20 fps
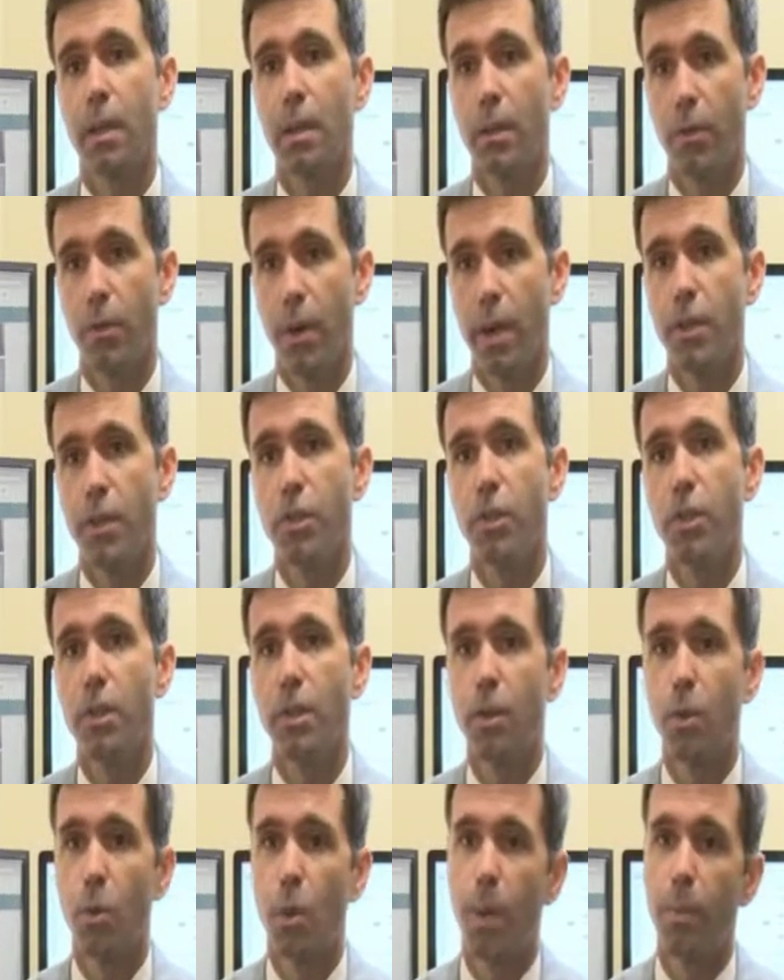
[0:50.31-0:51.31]

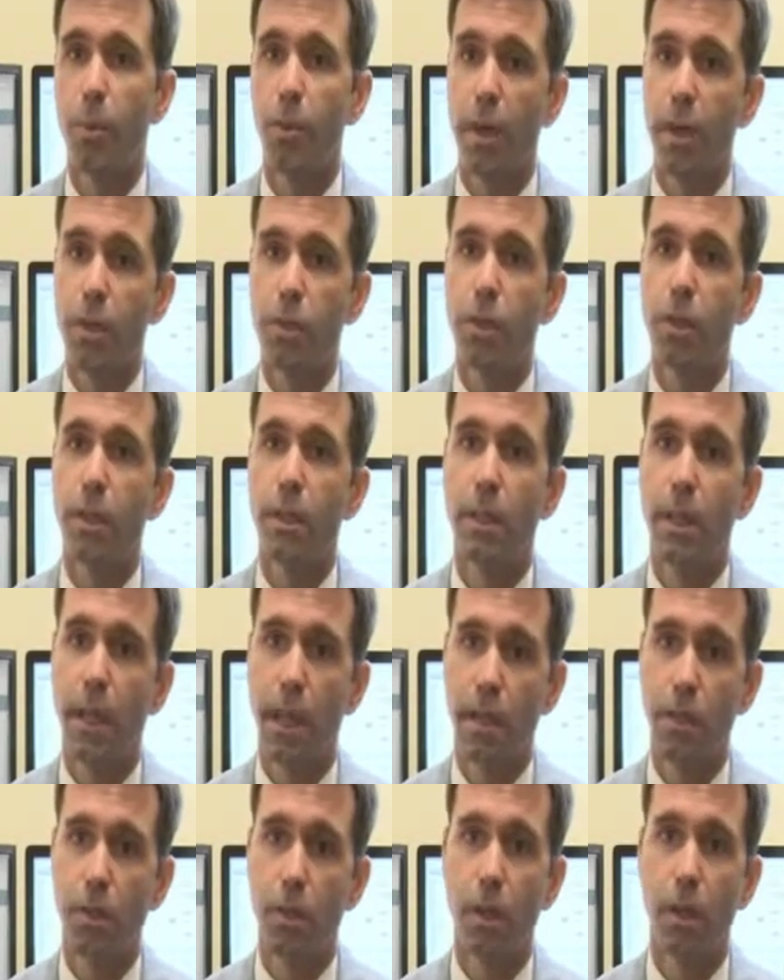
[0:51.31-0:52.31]
integration and cooperation in
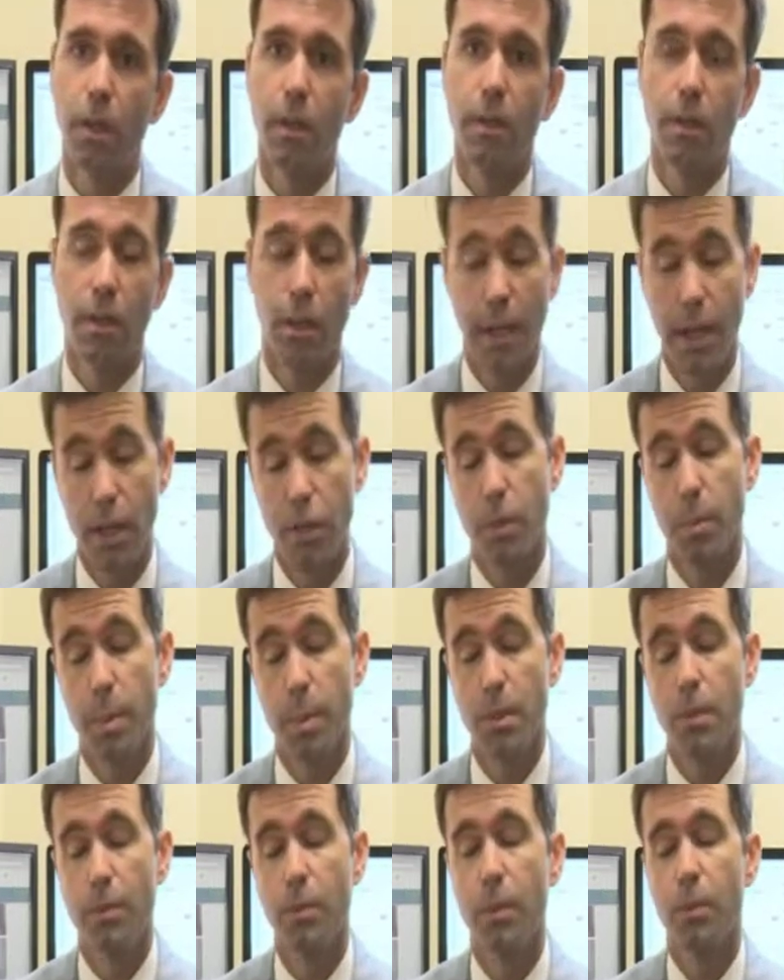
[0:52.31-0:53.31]
Asia, in the
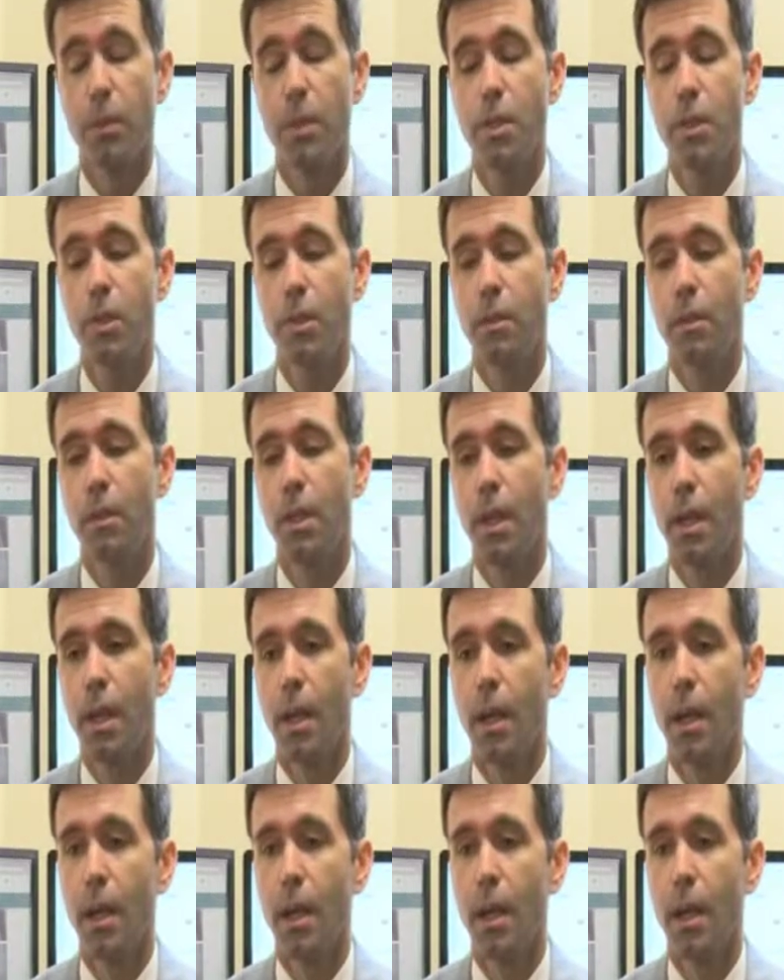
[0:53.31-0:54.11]
Asia-Pacific region.